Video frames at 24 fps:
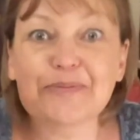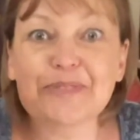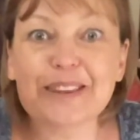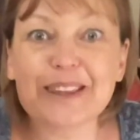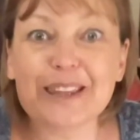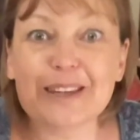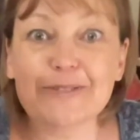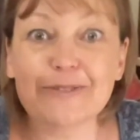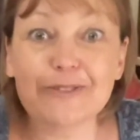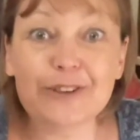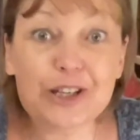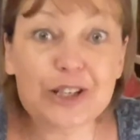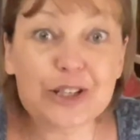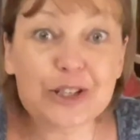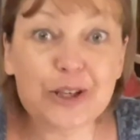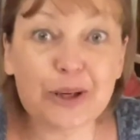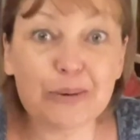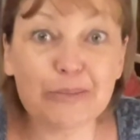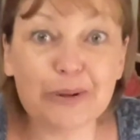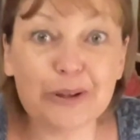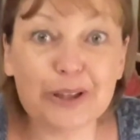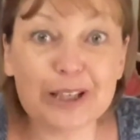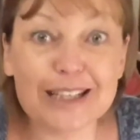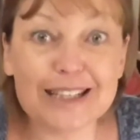the first
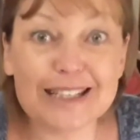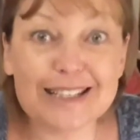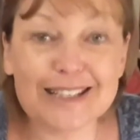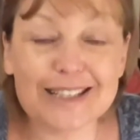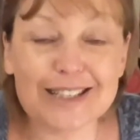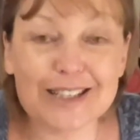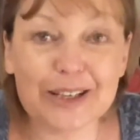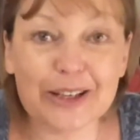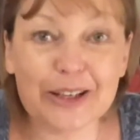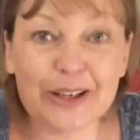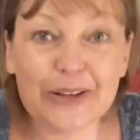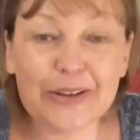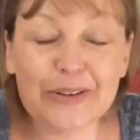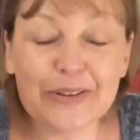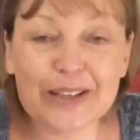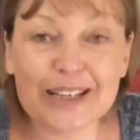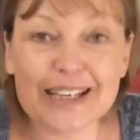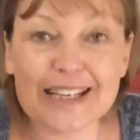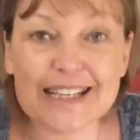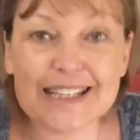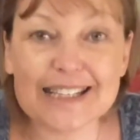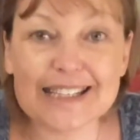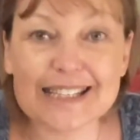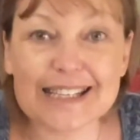job you need to do
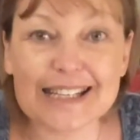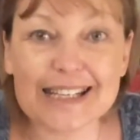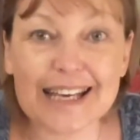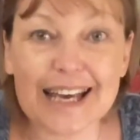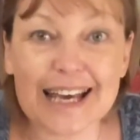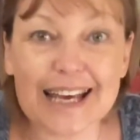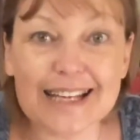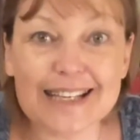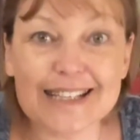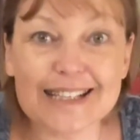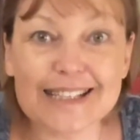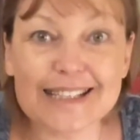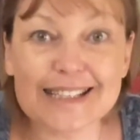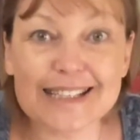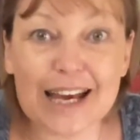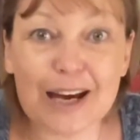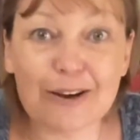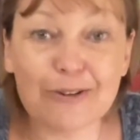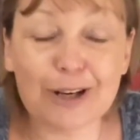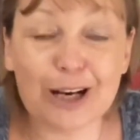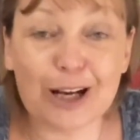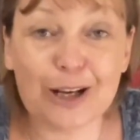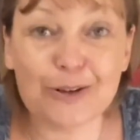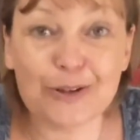is to
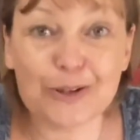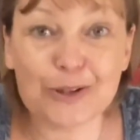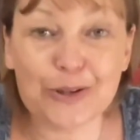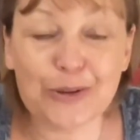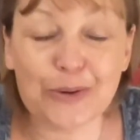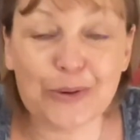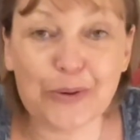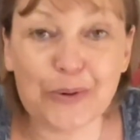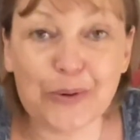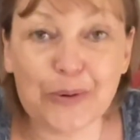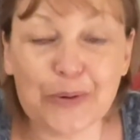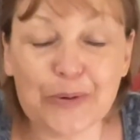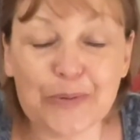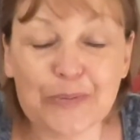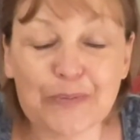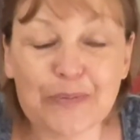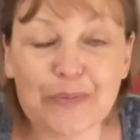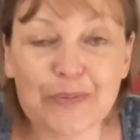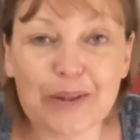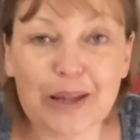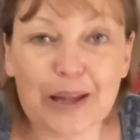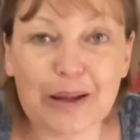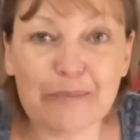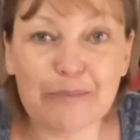download your
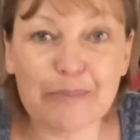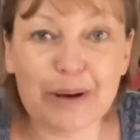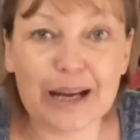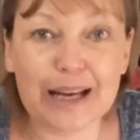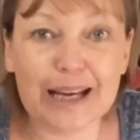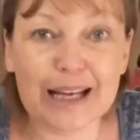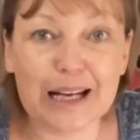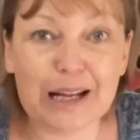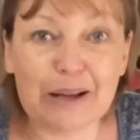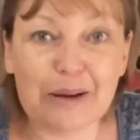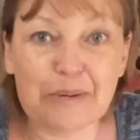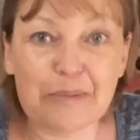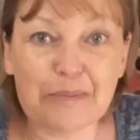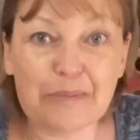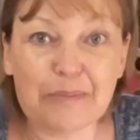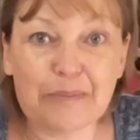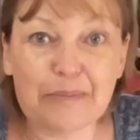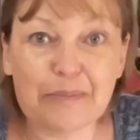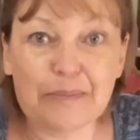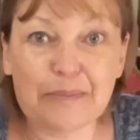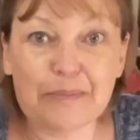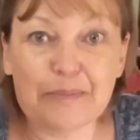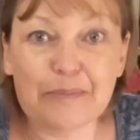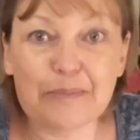Paella
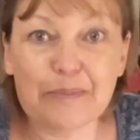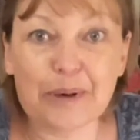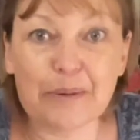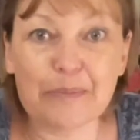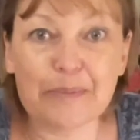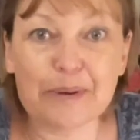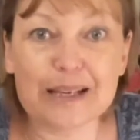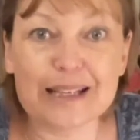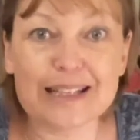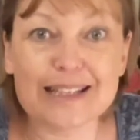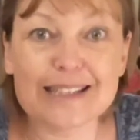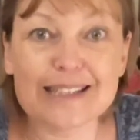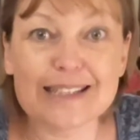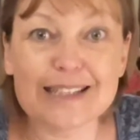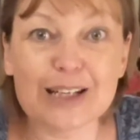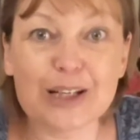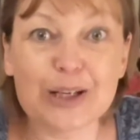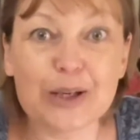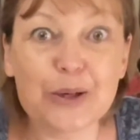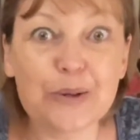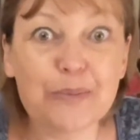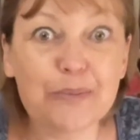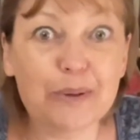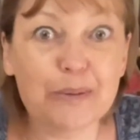Puppets
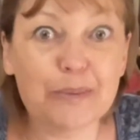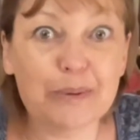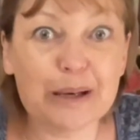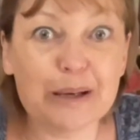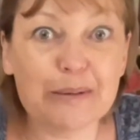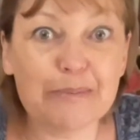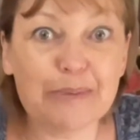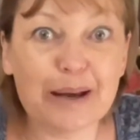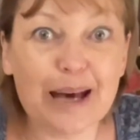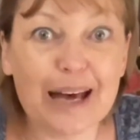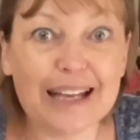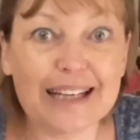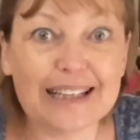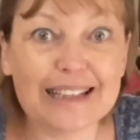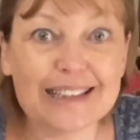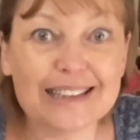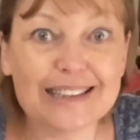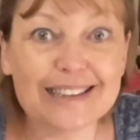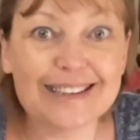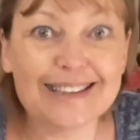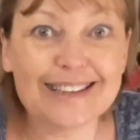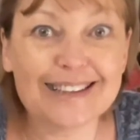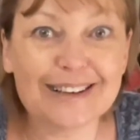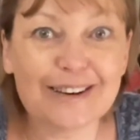Loopy Bird pattern
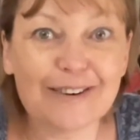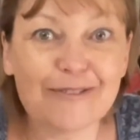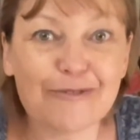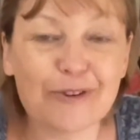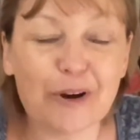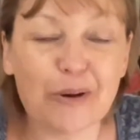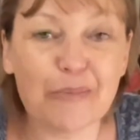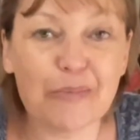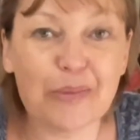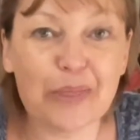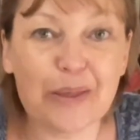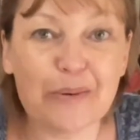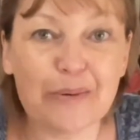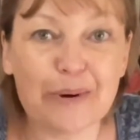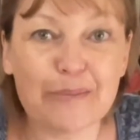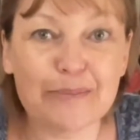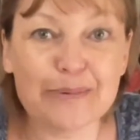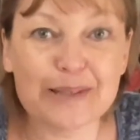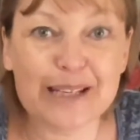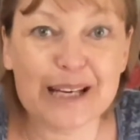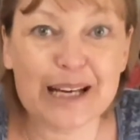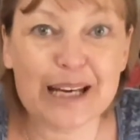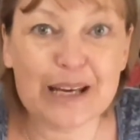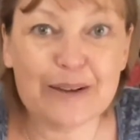from the
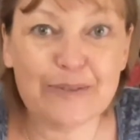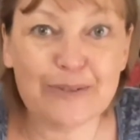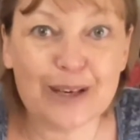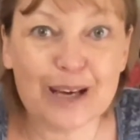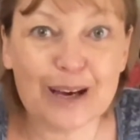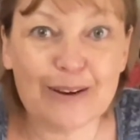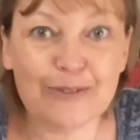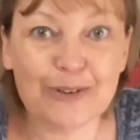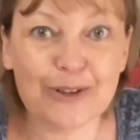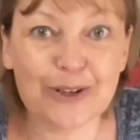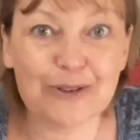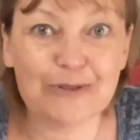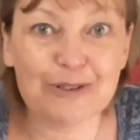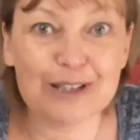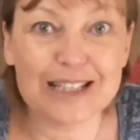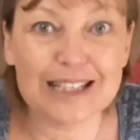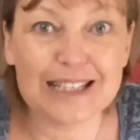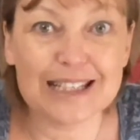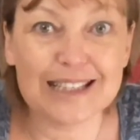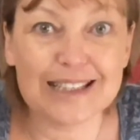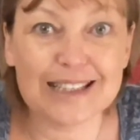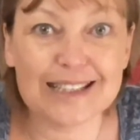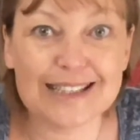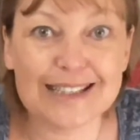website if you haven't already
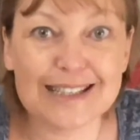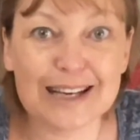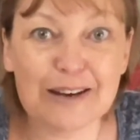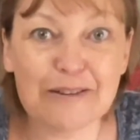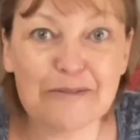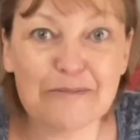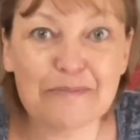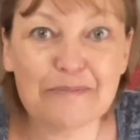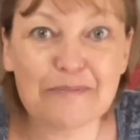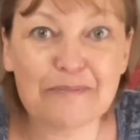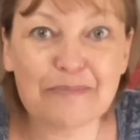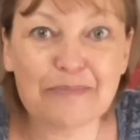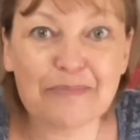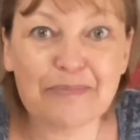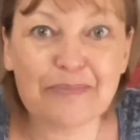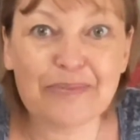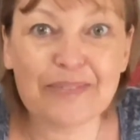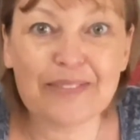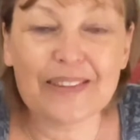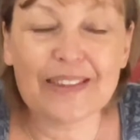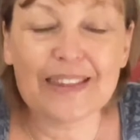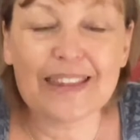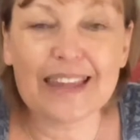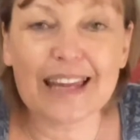done so.
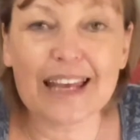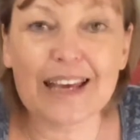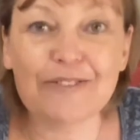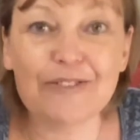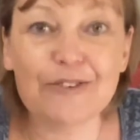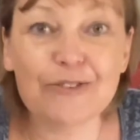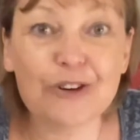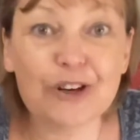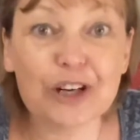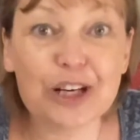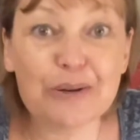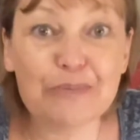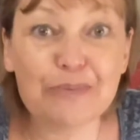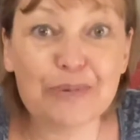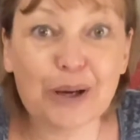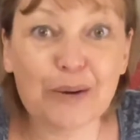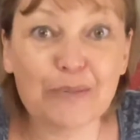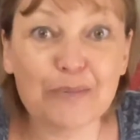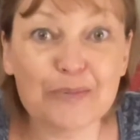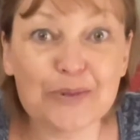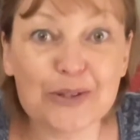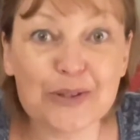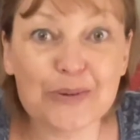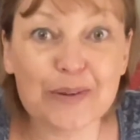If you've got any
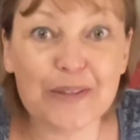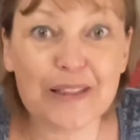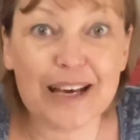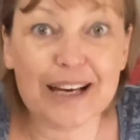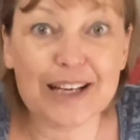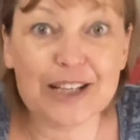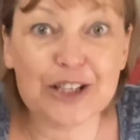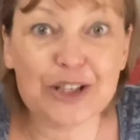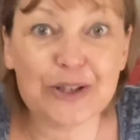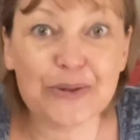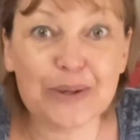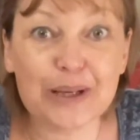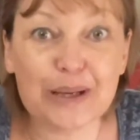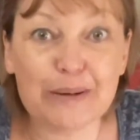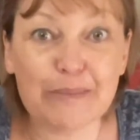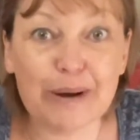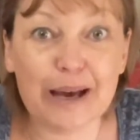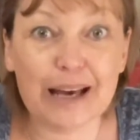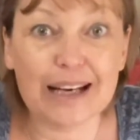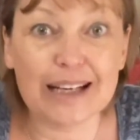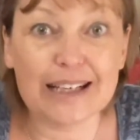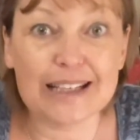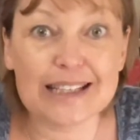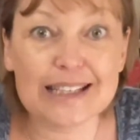problems with that, do
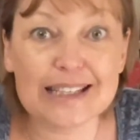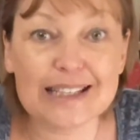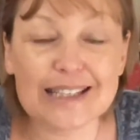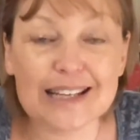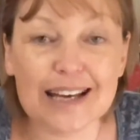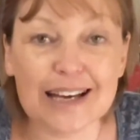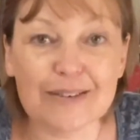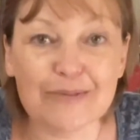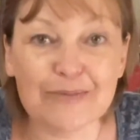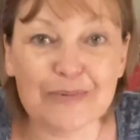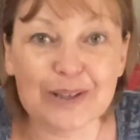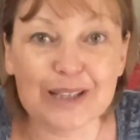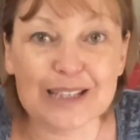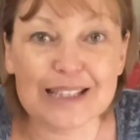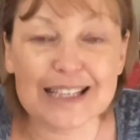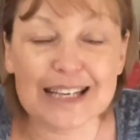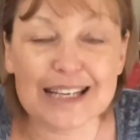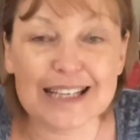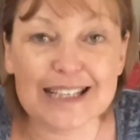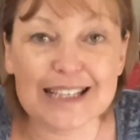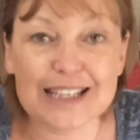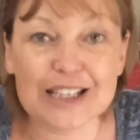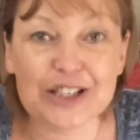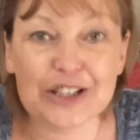email us and we'll
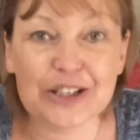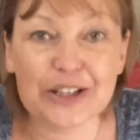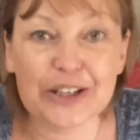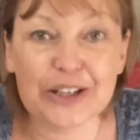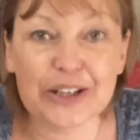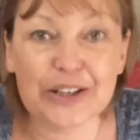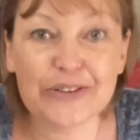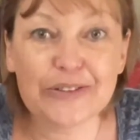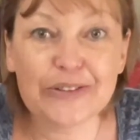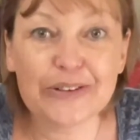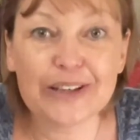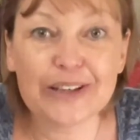send it to you.